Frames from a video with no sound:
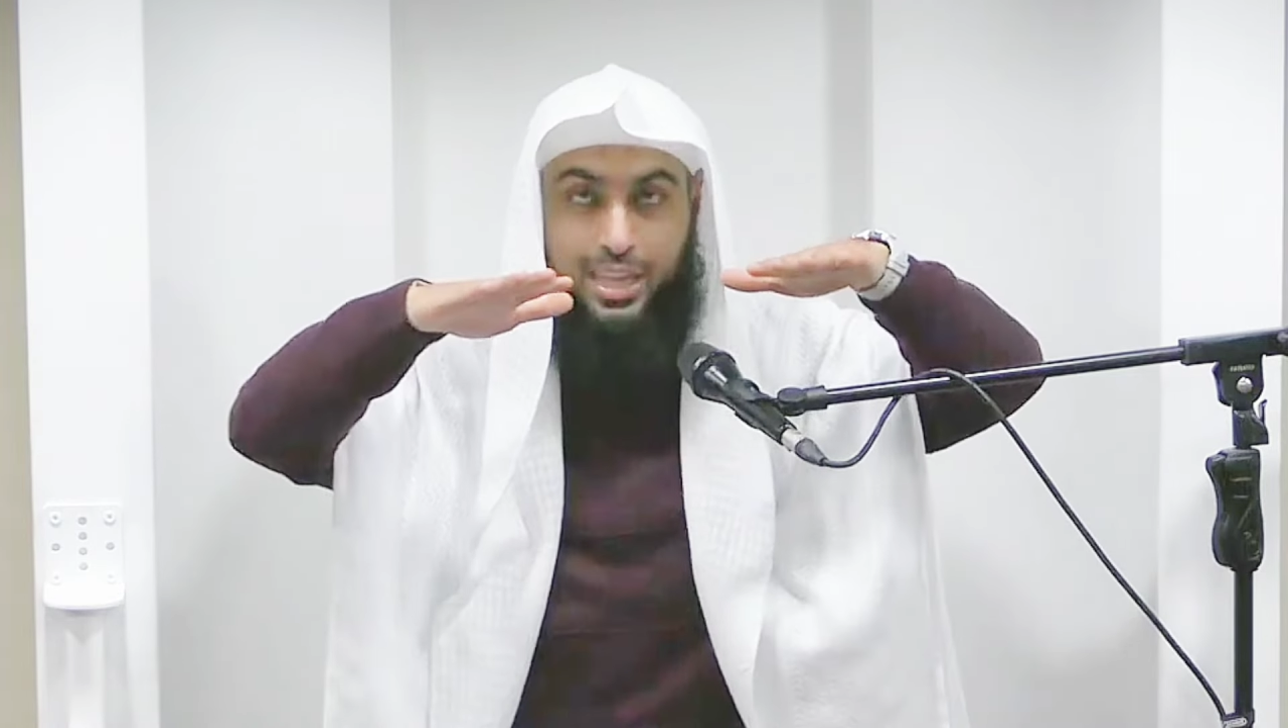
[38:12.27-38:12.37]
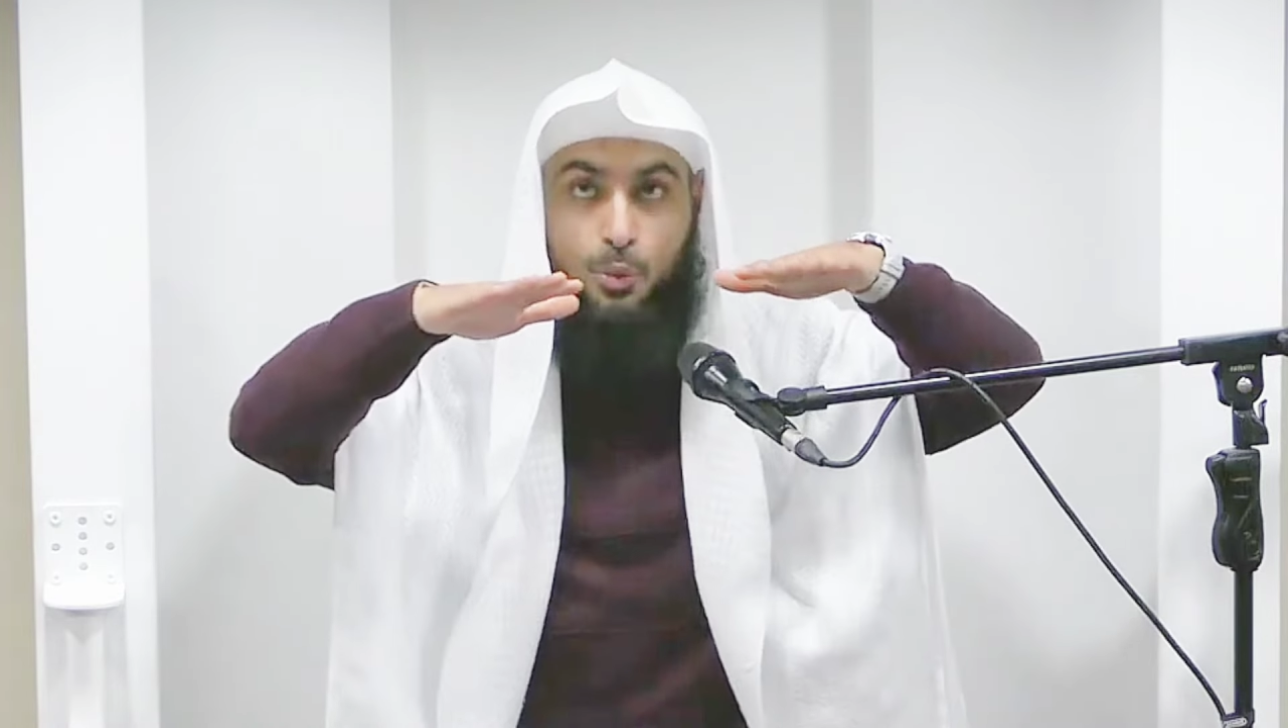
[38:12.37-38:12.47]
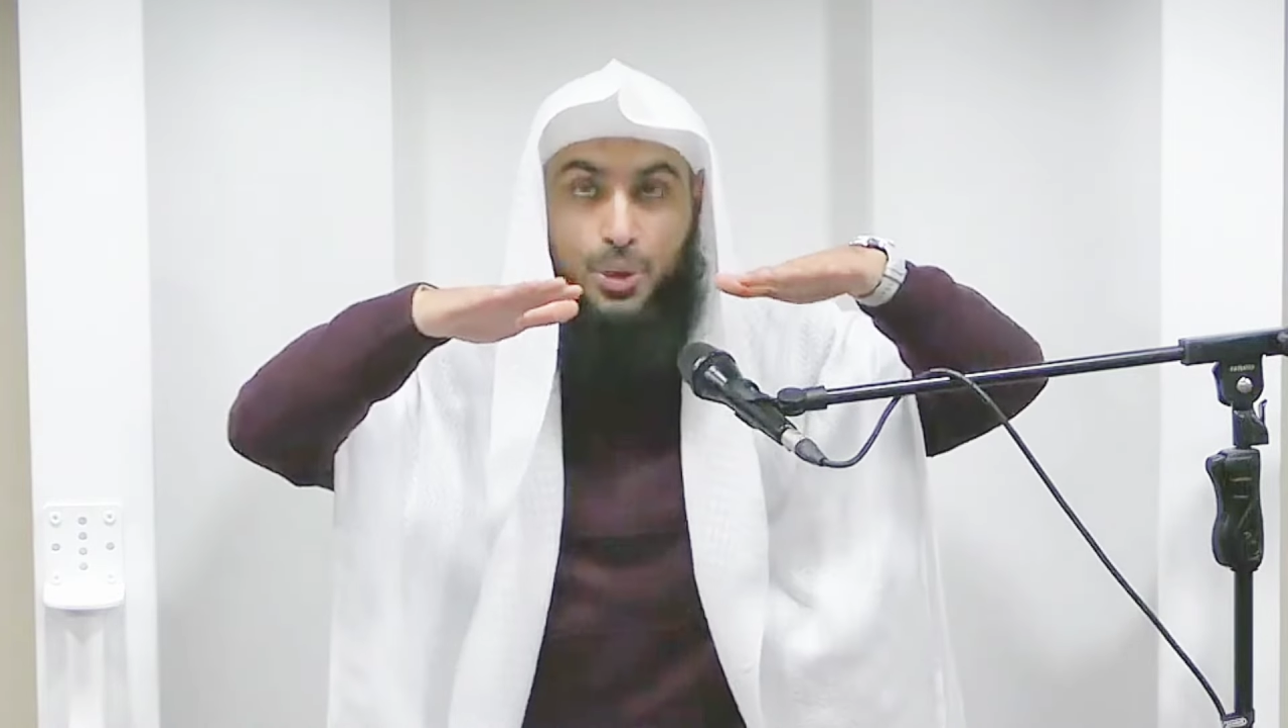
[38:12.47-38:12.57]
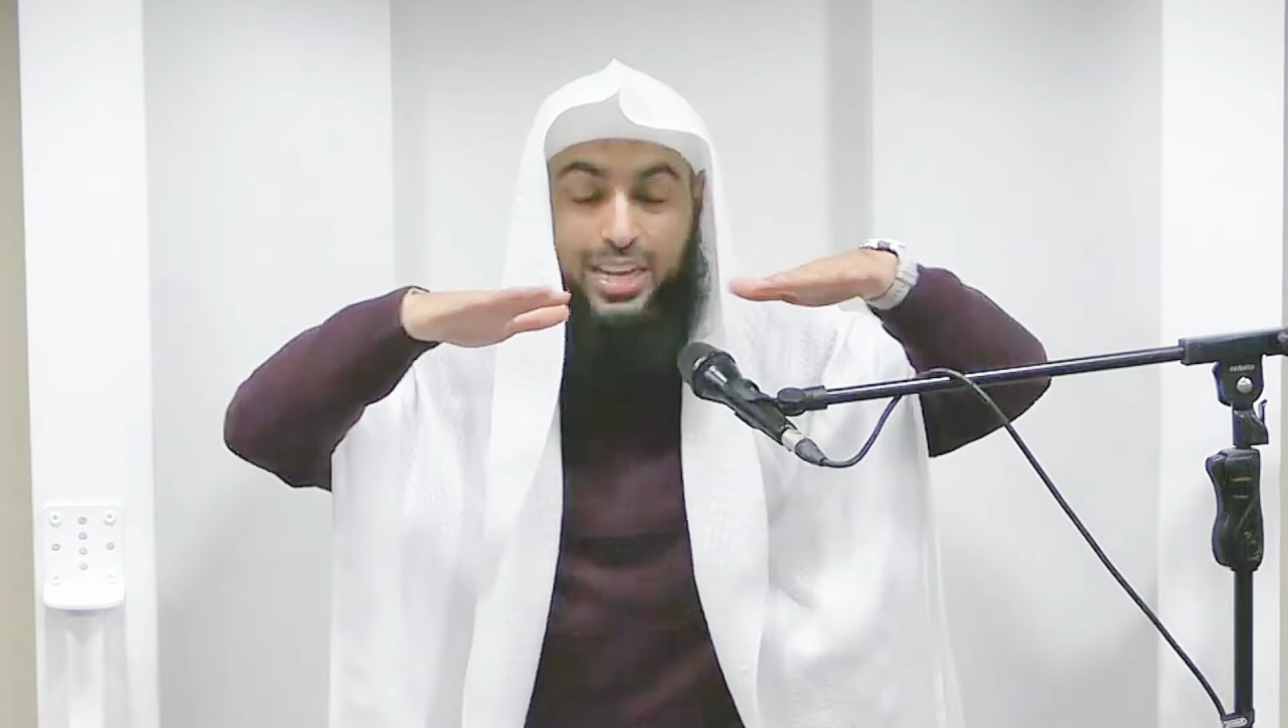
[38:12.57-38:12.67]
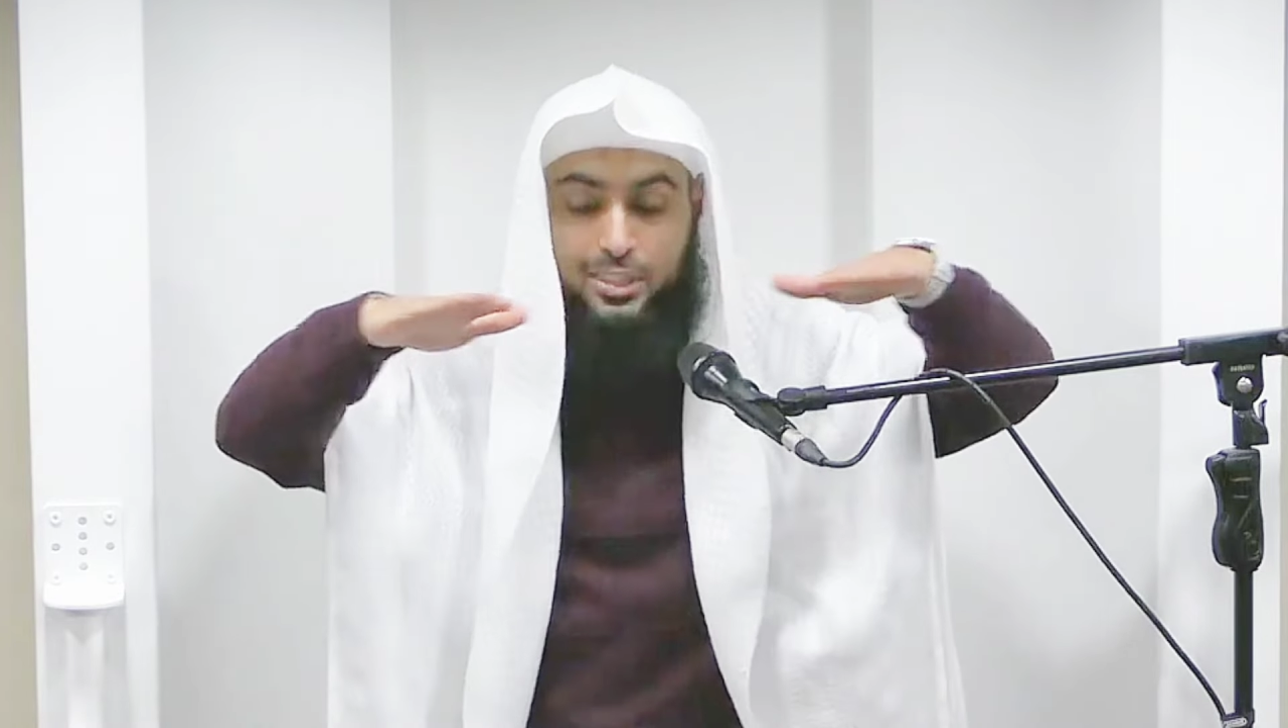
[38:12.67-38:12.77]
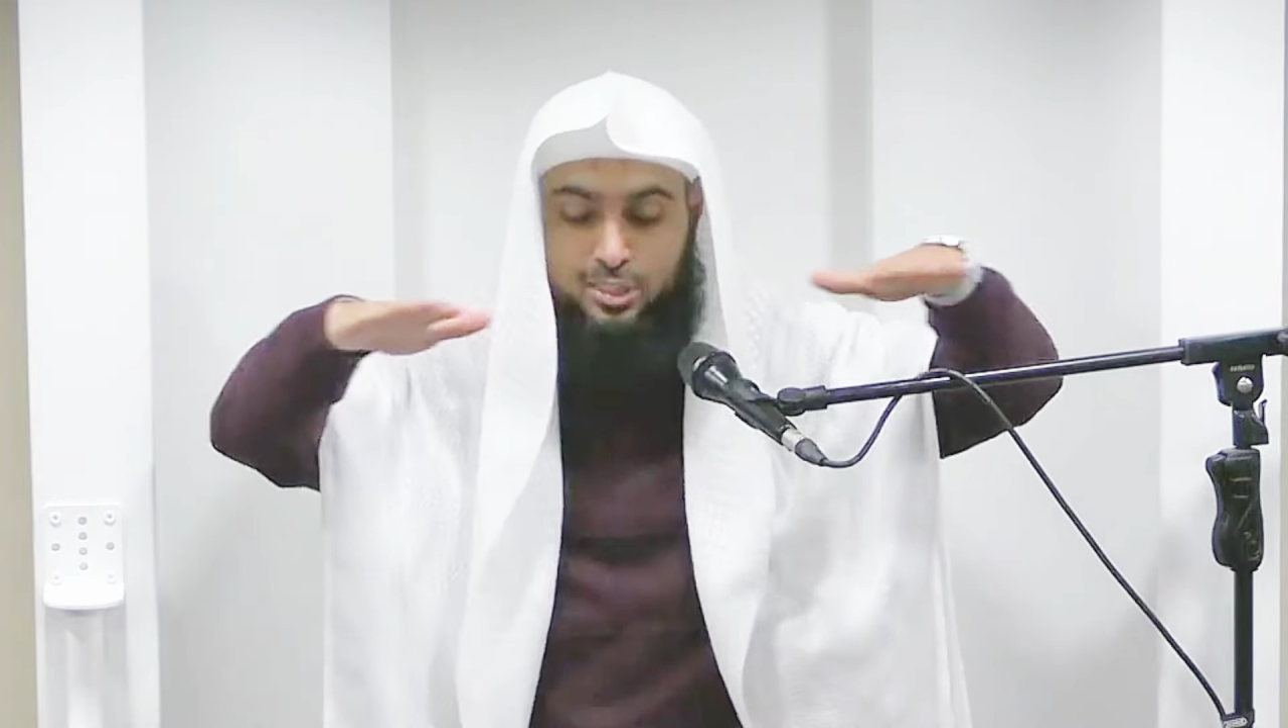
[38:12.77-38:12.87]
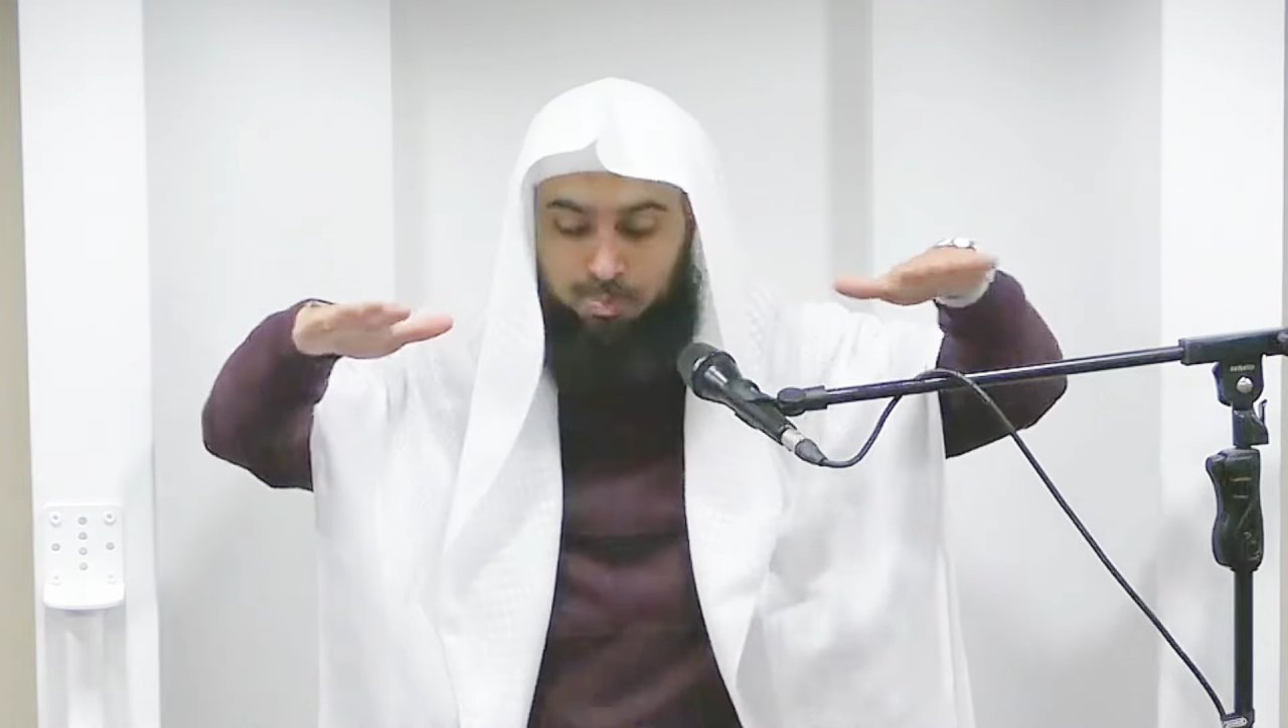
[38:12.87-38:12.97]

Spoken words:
their wings